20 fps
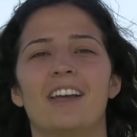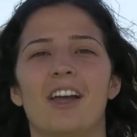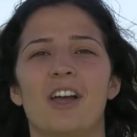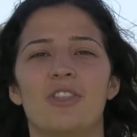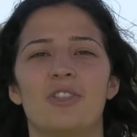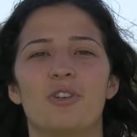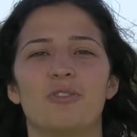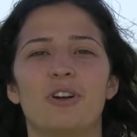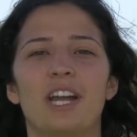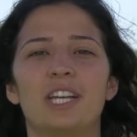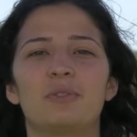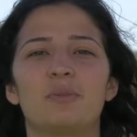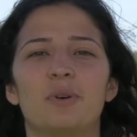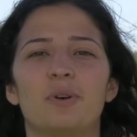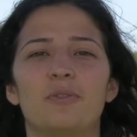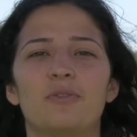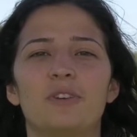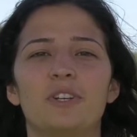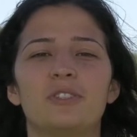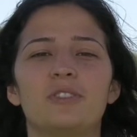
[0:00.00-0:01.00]
The race will
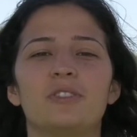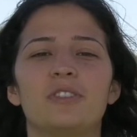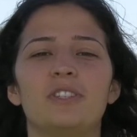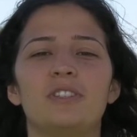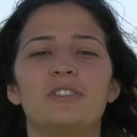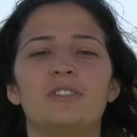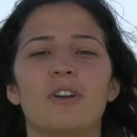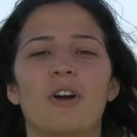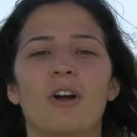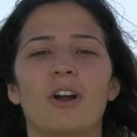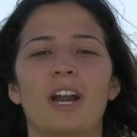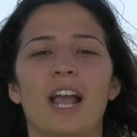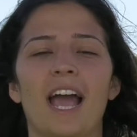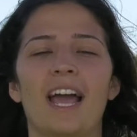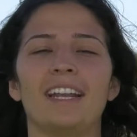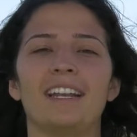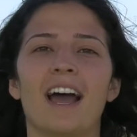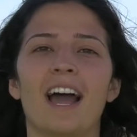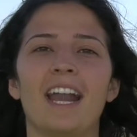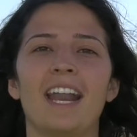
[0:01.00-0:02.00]
officially start
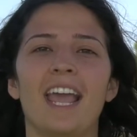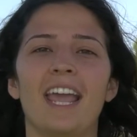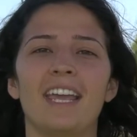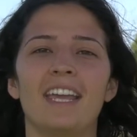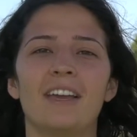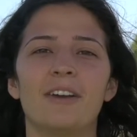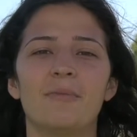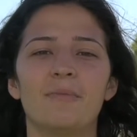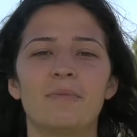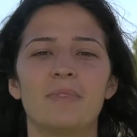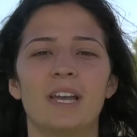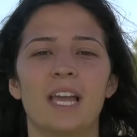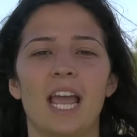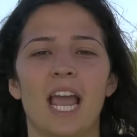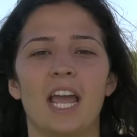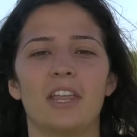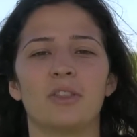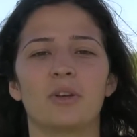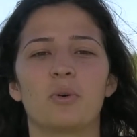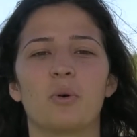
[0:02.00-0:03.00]
at 9 a.m.
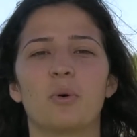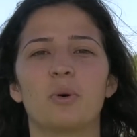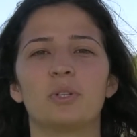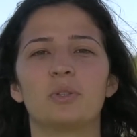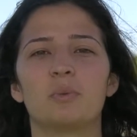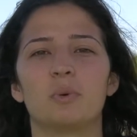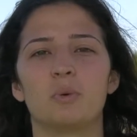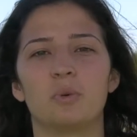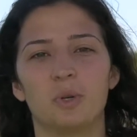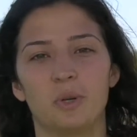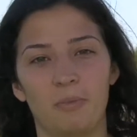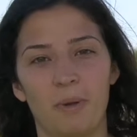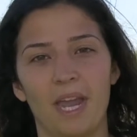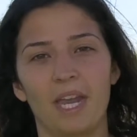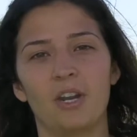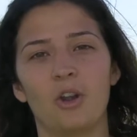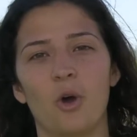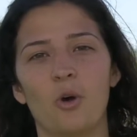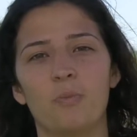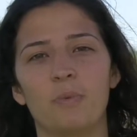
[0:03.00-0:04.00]
and the course will
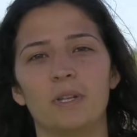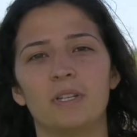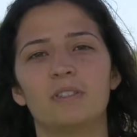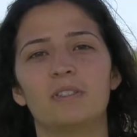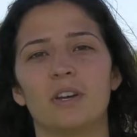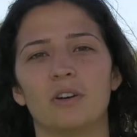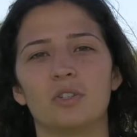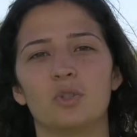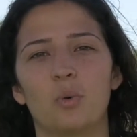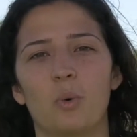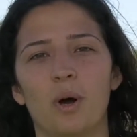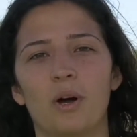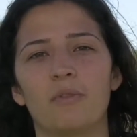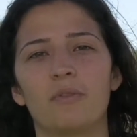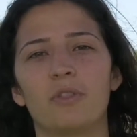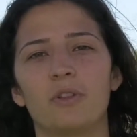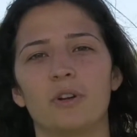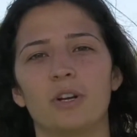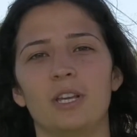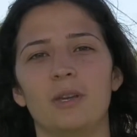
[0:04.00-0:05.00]
remain open till
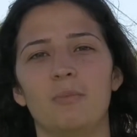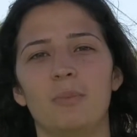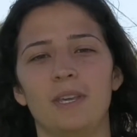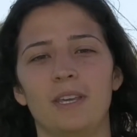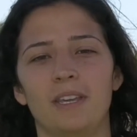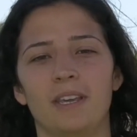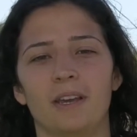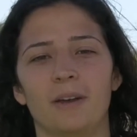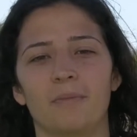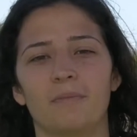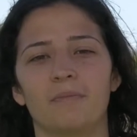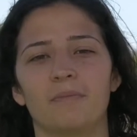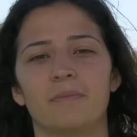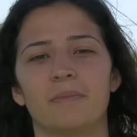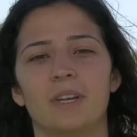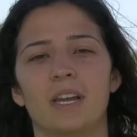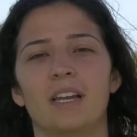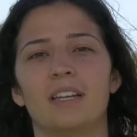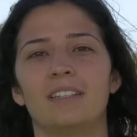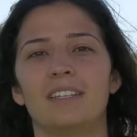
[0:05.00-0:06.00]
12:30 p.m.
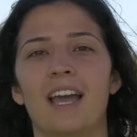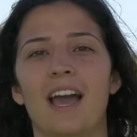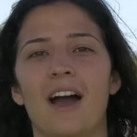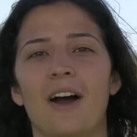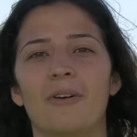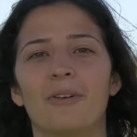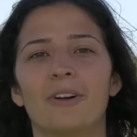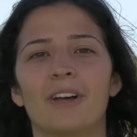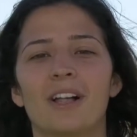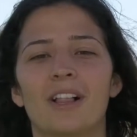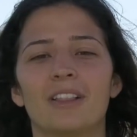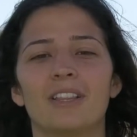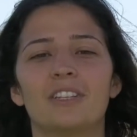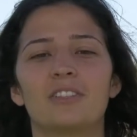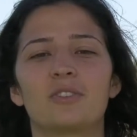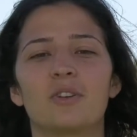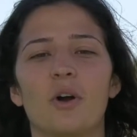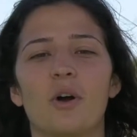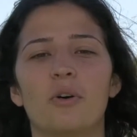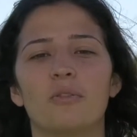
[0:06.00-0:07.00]
Now, let's
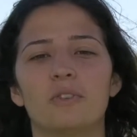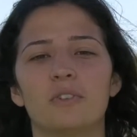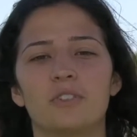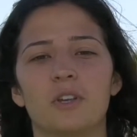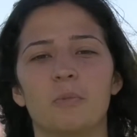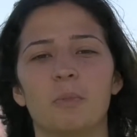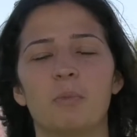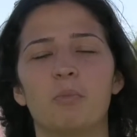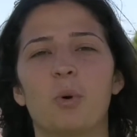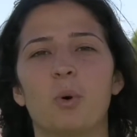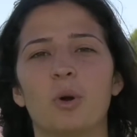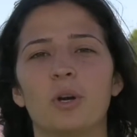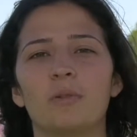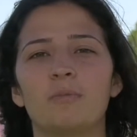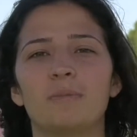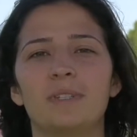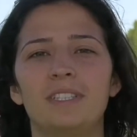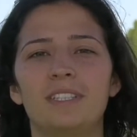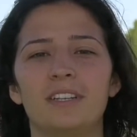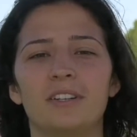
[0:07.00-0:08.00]
go over some important
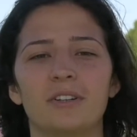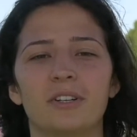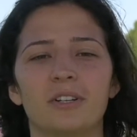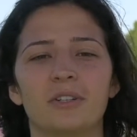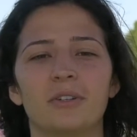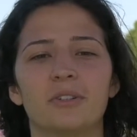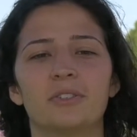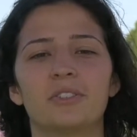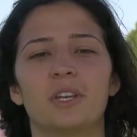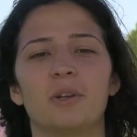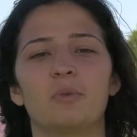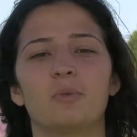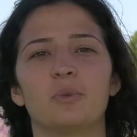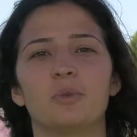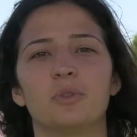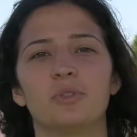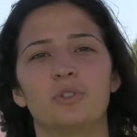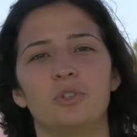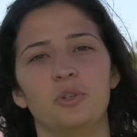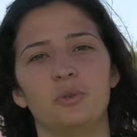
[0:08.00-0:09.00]
materials and
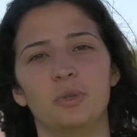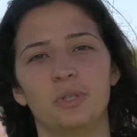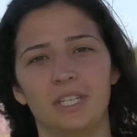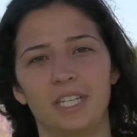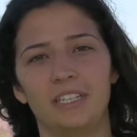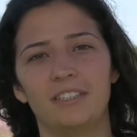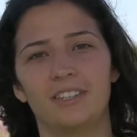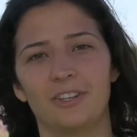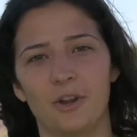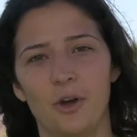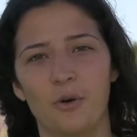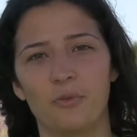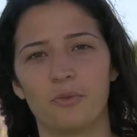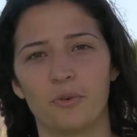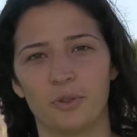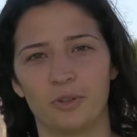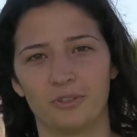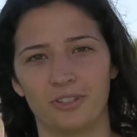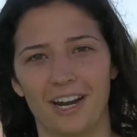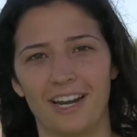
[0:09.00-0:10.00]
rules you will need to know
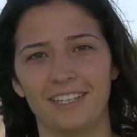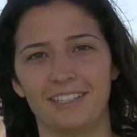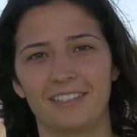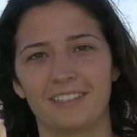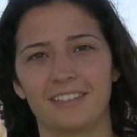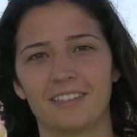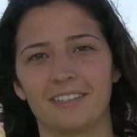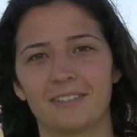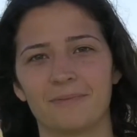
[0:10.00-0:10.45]
for the race.